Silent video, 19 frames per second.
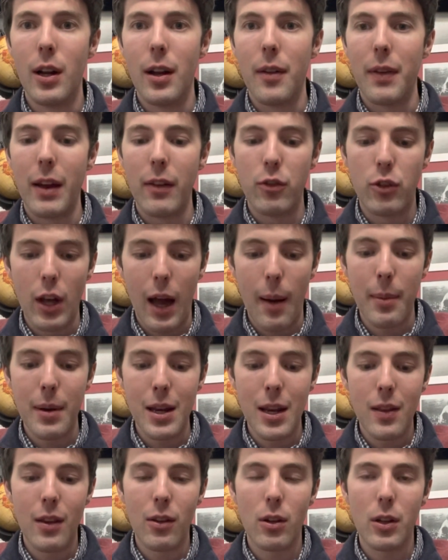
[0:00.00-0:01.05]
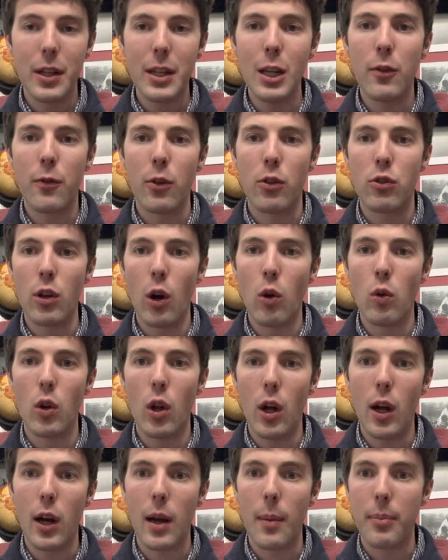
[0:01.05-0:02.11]
They've dominated this league for so
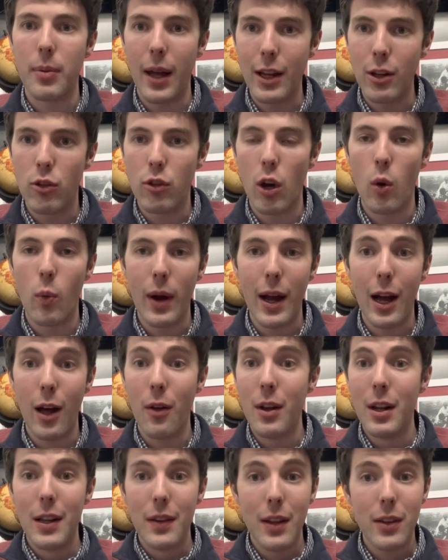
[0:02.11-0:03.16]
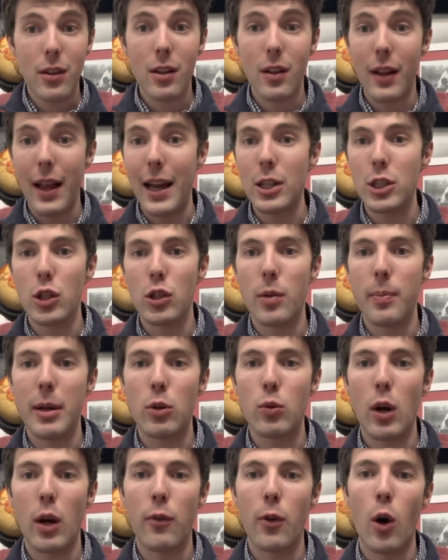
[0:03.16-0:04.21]
long and played so well. This is the last year in the Big
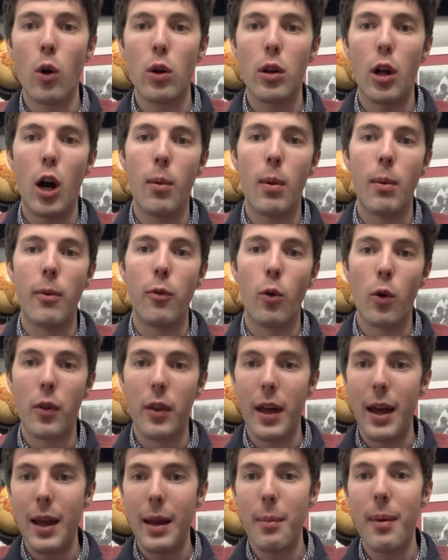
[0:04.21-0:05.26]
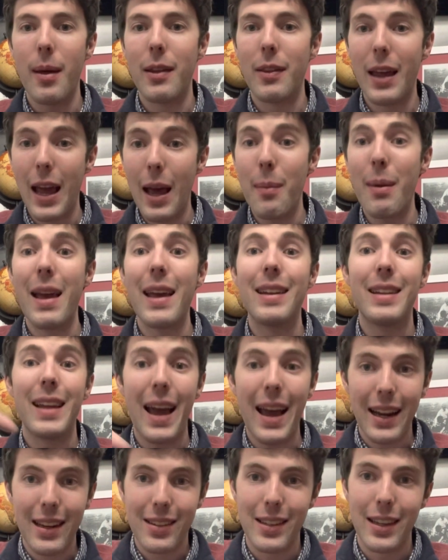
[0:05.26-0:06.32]
12 for Oklahoma before them and
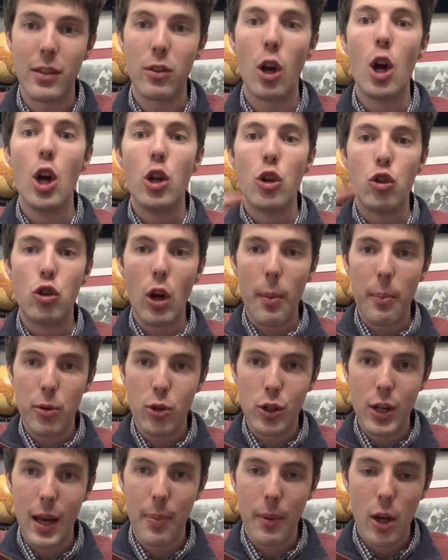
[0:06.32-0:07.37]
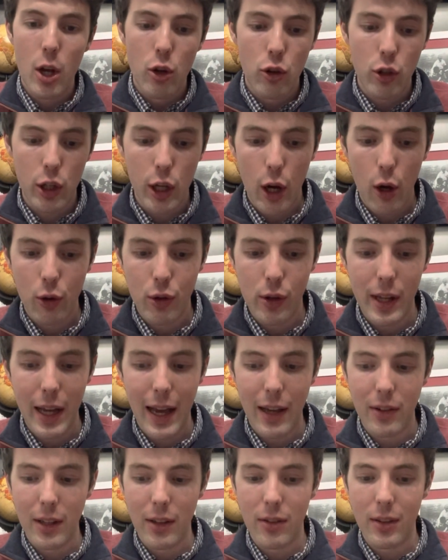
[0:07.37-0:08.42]
Texas jump ship to go to the
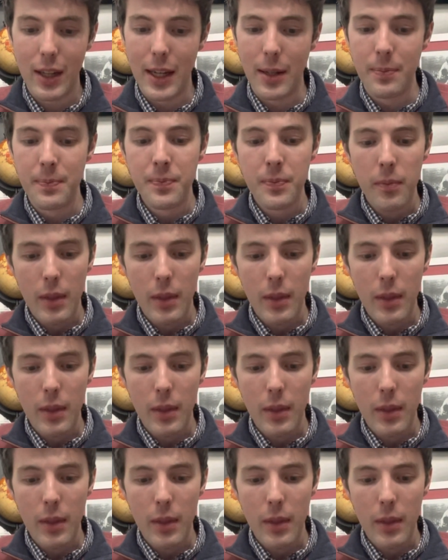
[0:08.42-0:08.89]
SEC.